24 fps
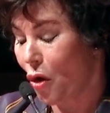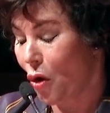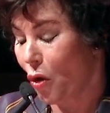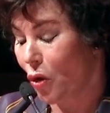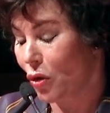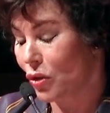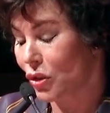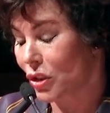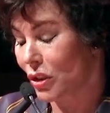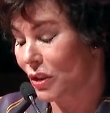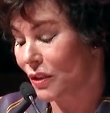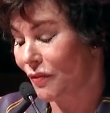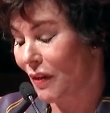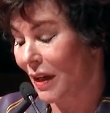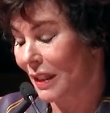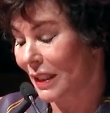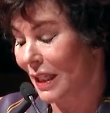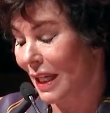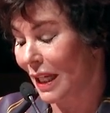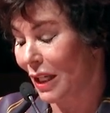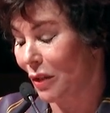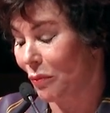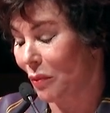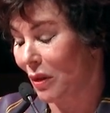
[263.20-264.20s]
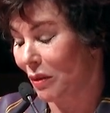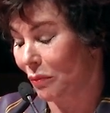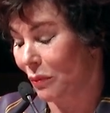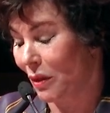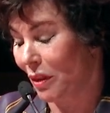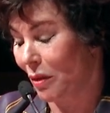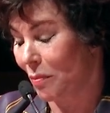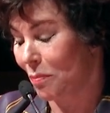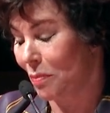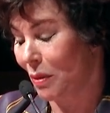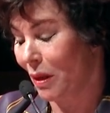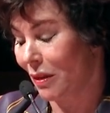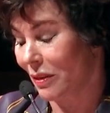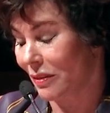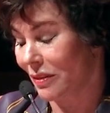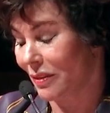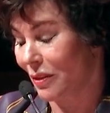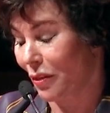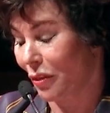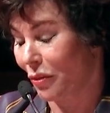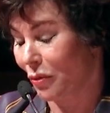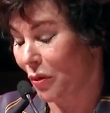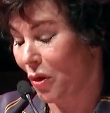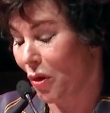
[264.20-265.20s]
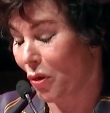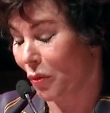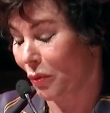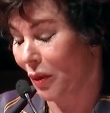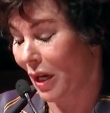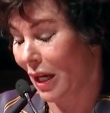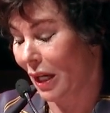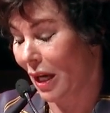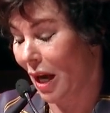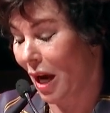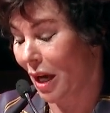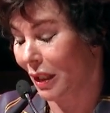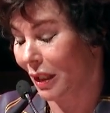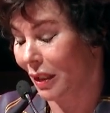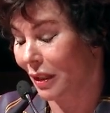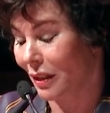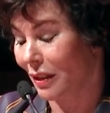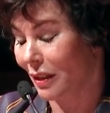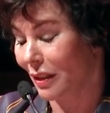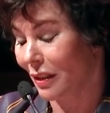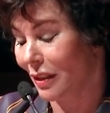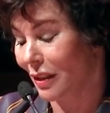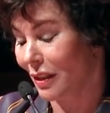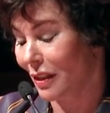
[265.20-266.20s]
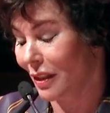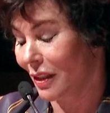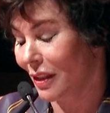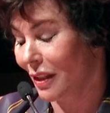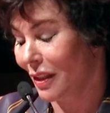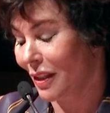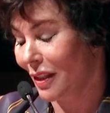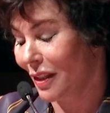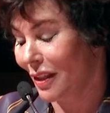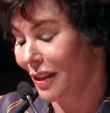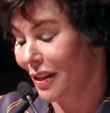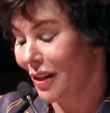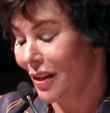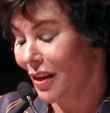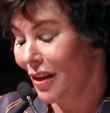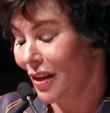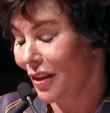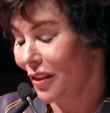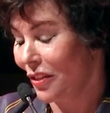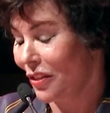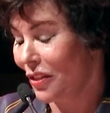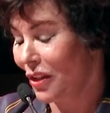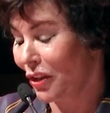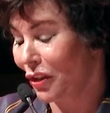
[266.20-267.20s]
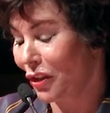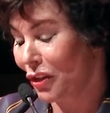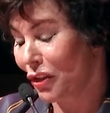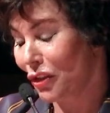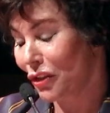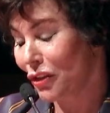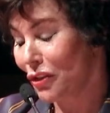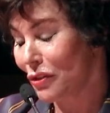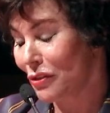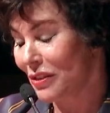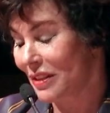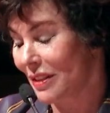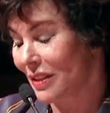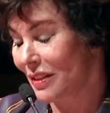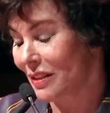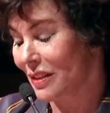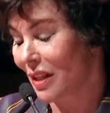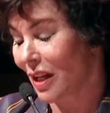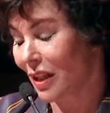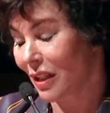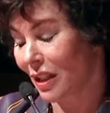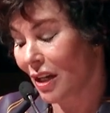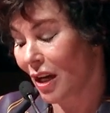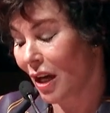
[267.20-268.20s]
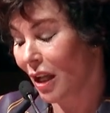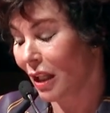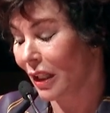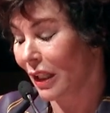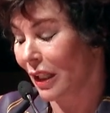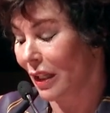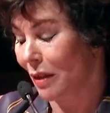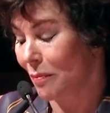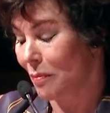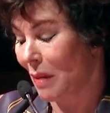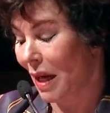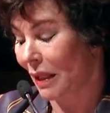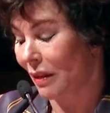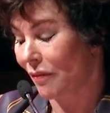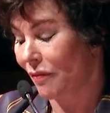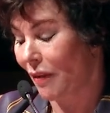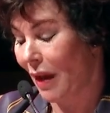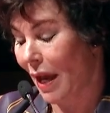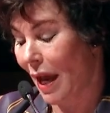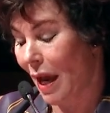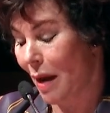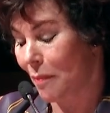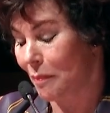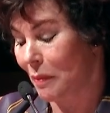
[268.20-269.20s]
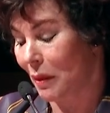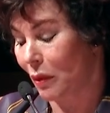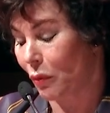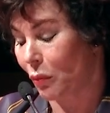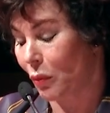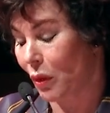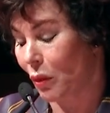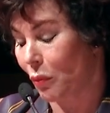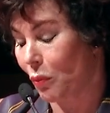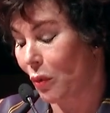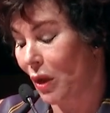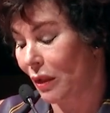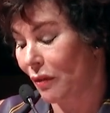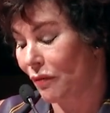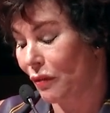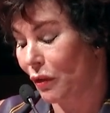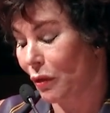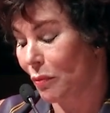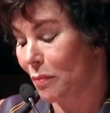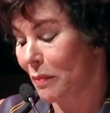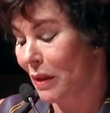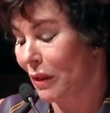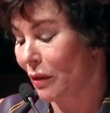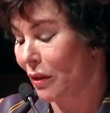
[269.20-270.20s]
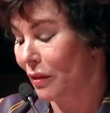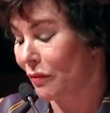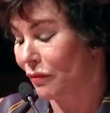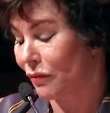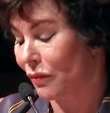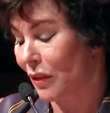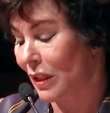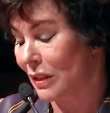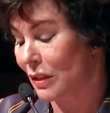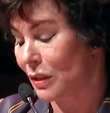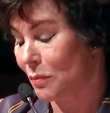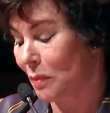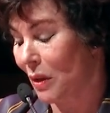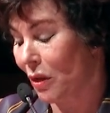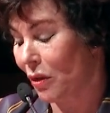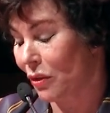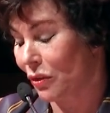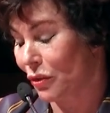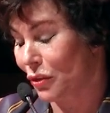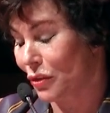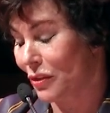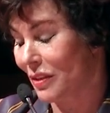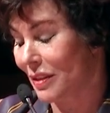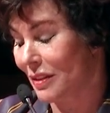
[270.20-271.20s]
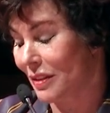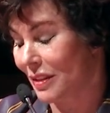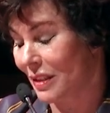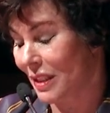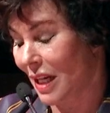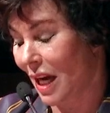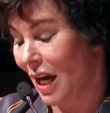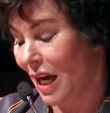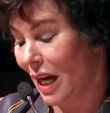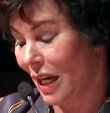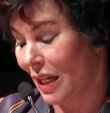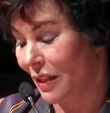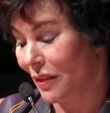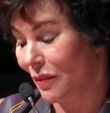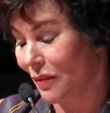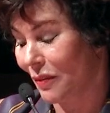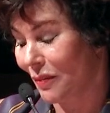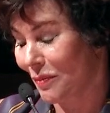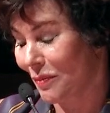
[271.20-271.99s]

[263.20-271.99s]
or just find anyone with a pulse and throw a ring on it. The good news is a culling might have happened where one of your married friend's partners has died.